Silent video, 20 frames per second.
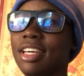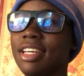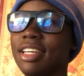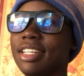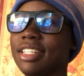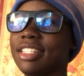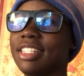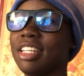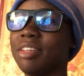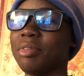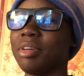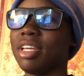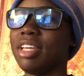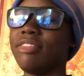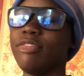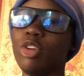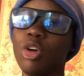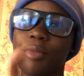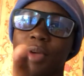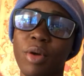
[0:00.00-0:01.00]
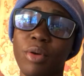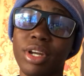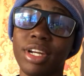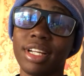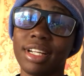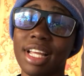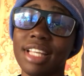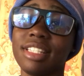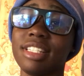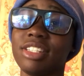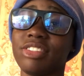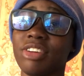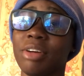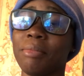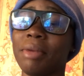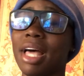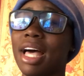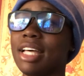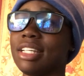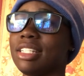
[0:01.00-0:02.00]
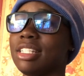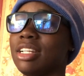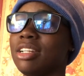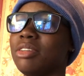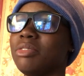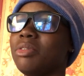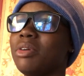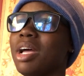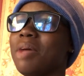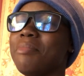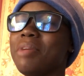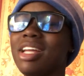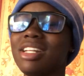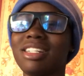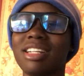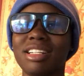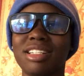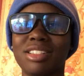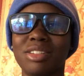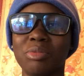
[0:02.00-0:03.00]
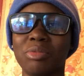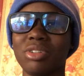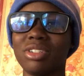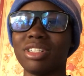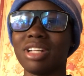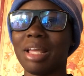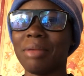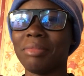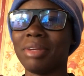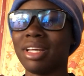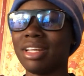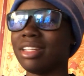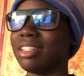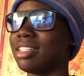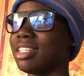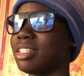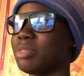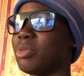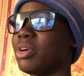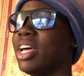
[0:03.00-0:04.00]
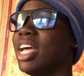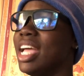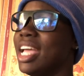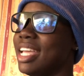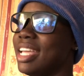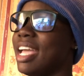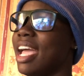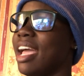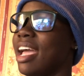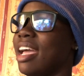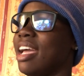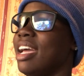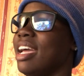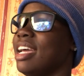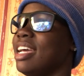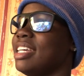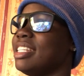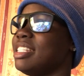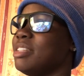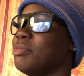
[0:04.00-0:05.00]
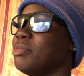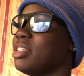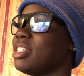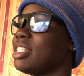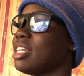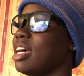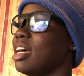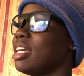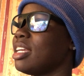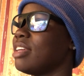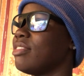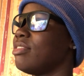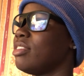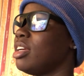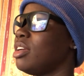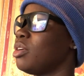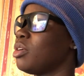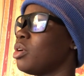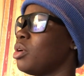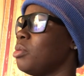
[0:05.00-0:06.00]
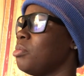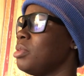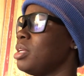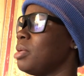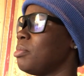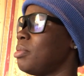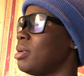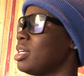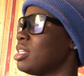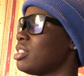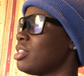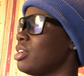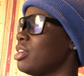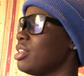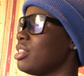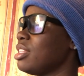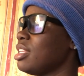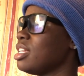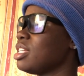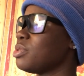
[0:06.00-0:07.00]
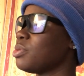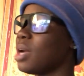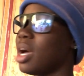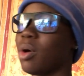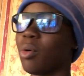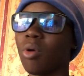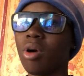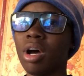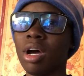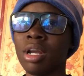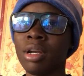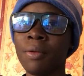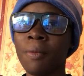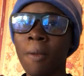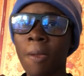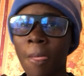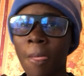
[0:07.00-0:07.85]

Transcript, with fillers: You see me? Even though me I wear the glasses from last year, I mean I chat so much now nonsense. But yeah, you see me just like giving a little update on certain things where I go on